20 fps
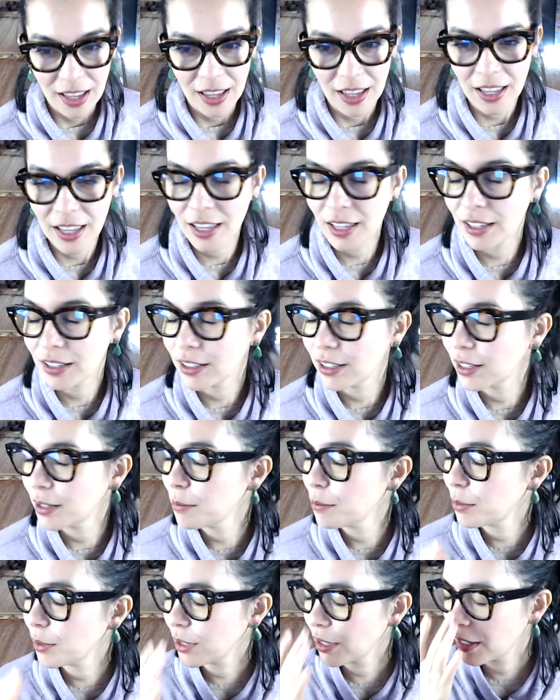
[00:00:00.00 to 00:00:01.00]
it
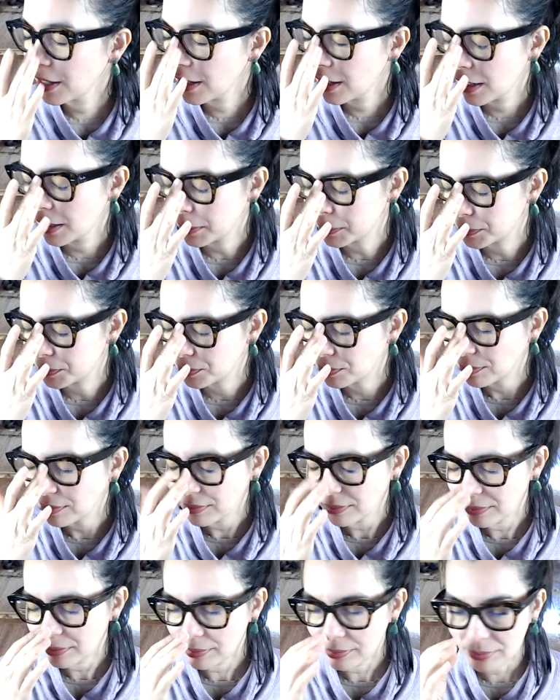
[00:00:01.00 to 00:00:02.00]
can be
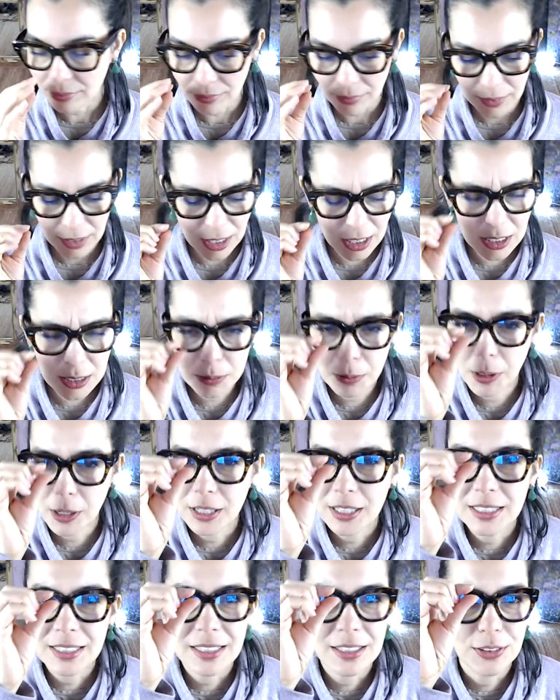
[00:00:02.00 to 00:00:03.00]
the
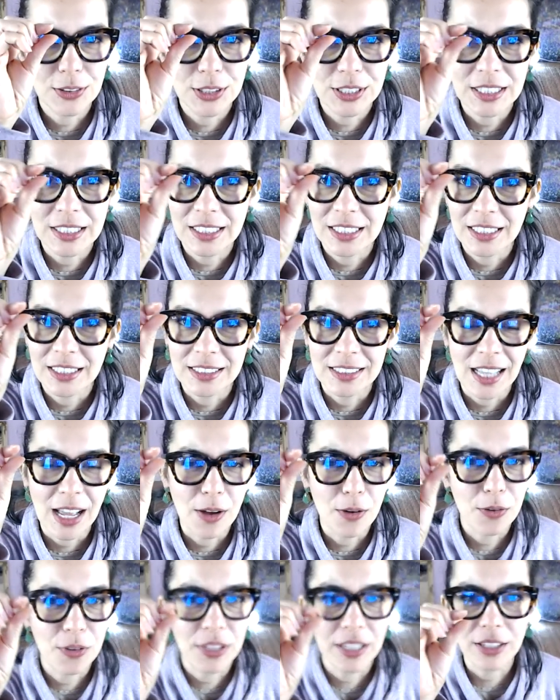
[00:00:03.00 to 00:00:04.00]
smallest little teeniest
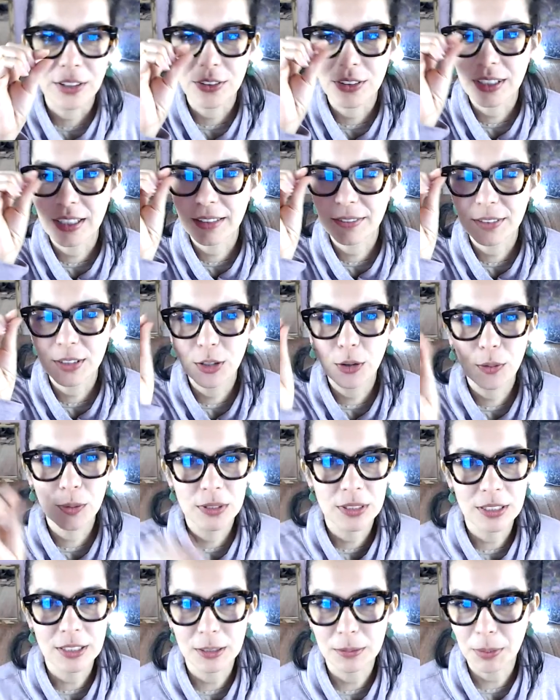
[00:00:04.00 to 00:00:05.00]
owl that you didn't even know
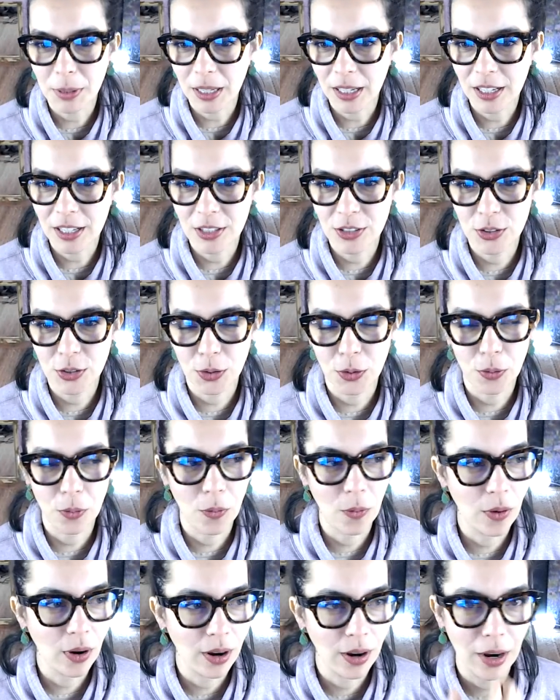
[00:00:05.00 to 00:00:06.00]
was on the page
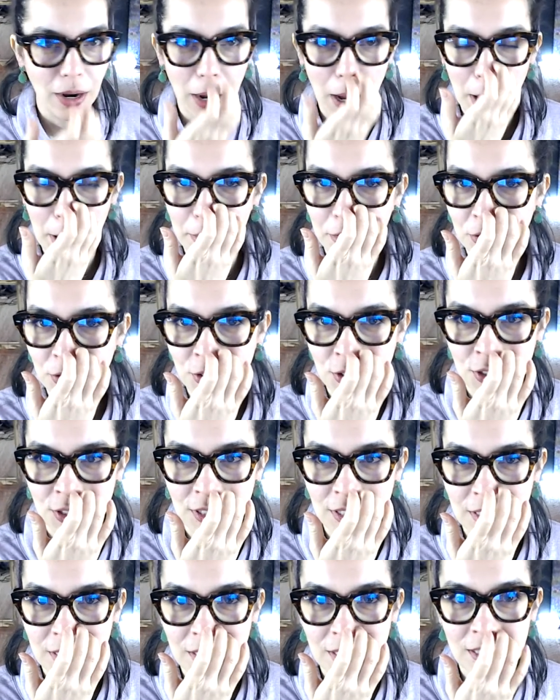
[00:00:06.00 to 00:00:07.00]
or if she
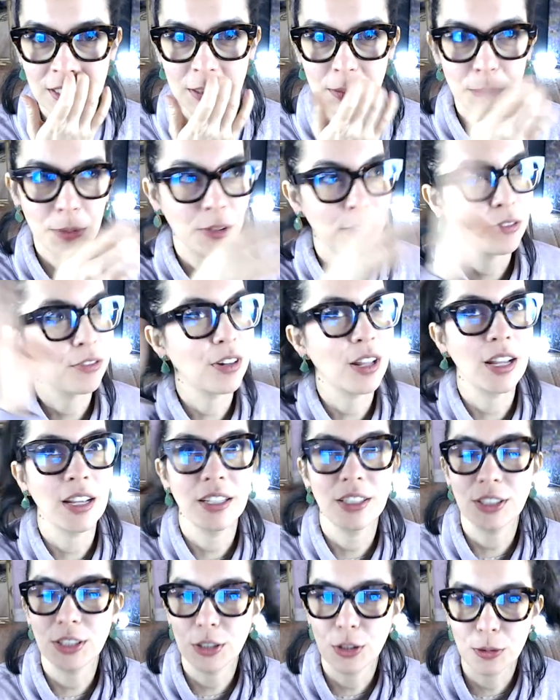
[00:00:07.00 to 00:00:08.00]
sees a bird
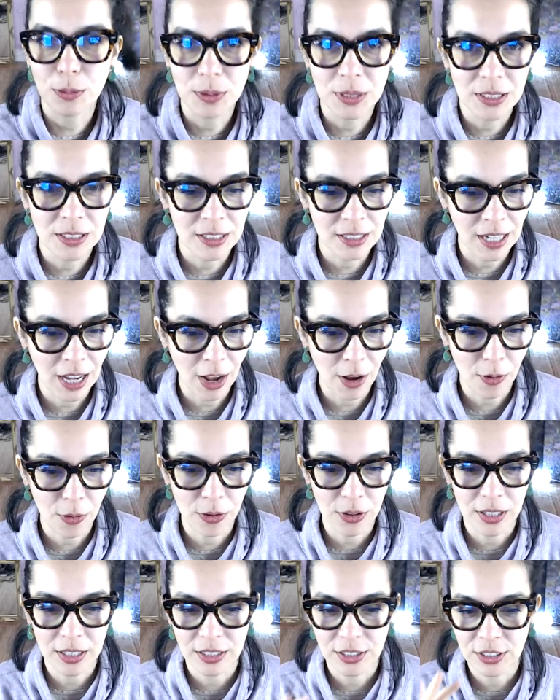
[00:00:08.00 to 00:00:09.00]
flying she hopes it's an
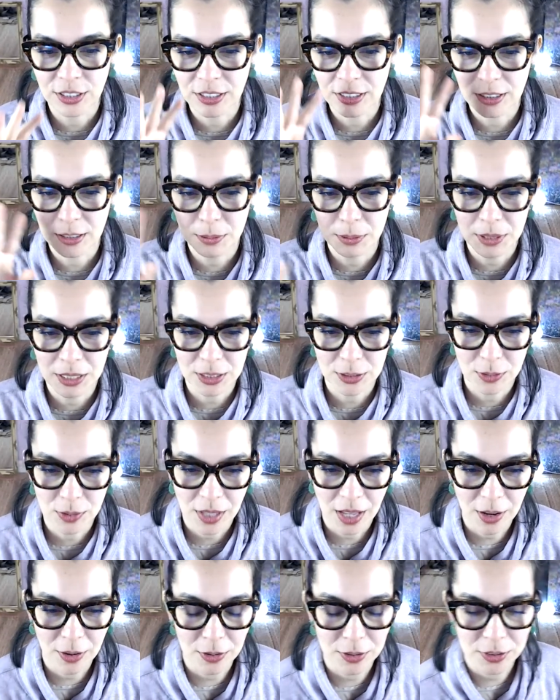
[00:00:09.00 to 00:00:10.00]
owl like she's obsessed with
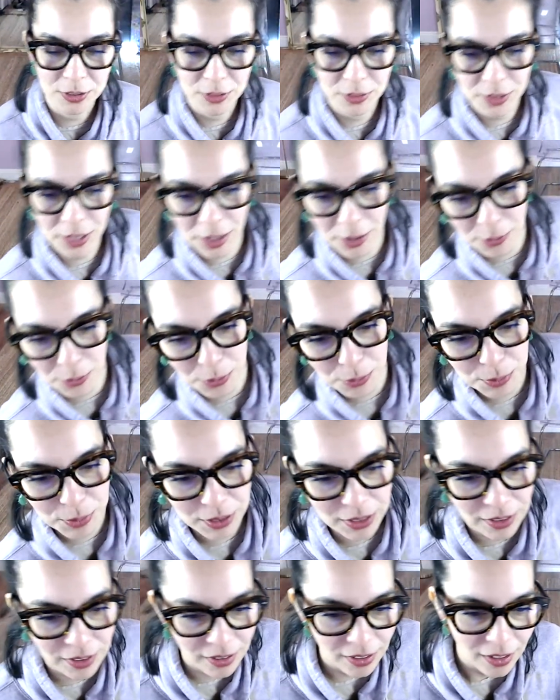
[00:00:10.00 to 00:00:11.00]
owls so that will
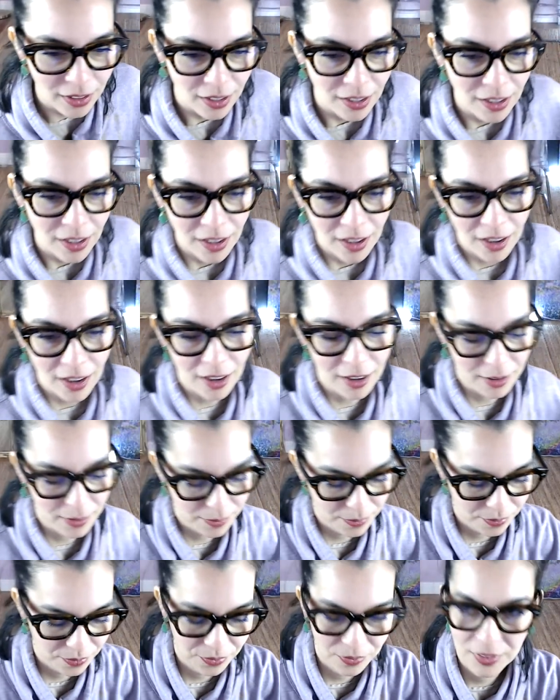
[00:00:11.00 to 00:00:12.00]
be
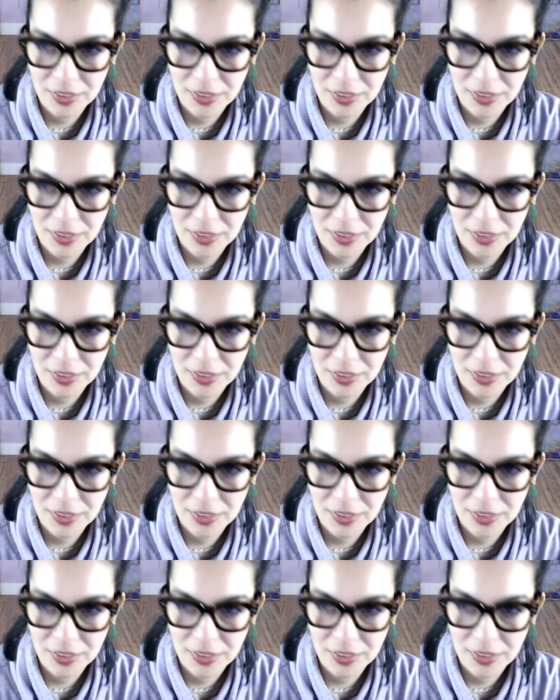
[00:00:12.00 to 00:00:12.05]
um